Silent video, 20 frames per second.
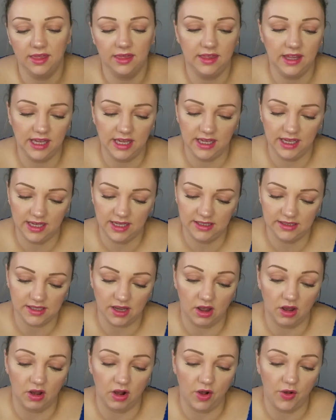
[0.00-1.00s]
These
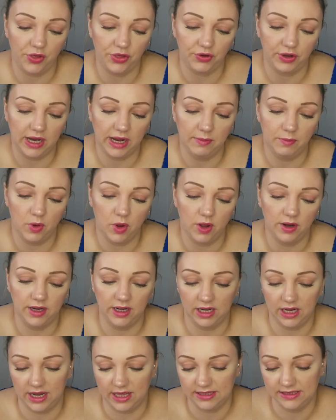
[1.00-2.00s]
are
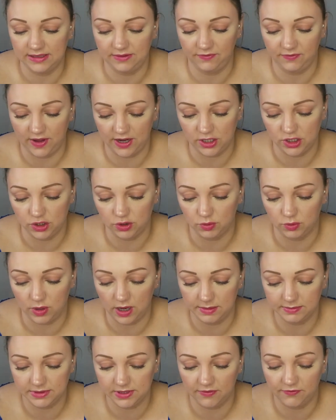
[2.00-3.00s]
3-in-1 cleansing facial
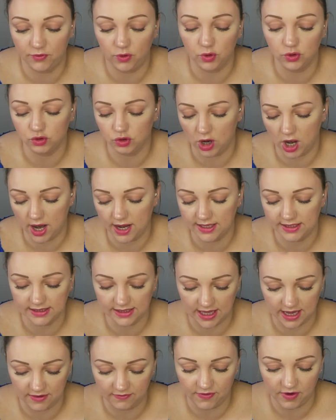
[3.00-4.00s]
wipes for dry
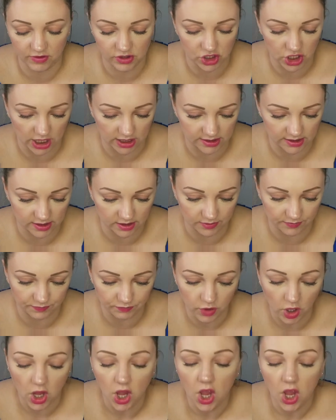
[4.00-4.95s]
skin. Very gentle.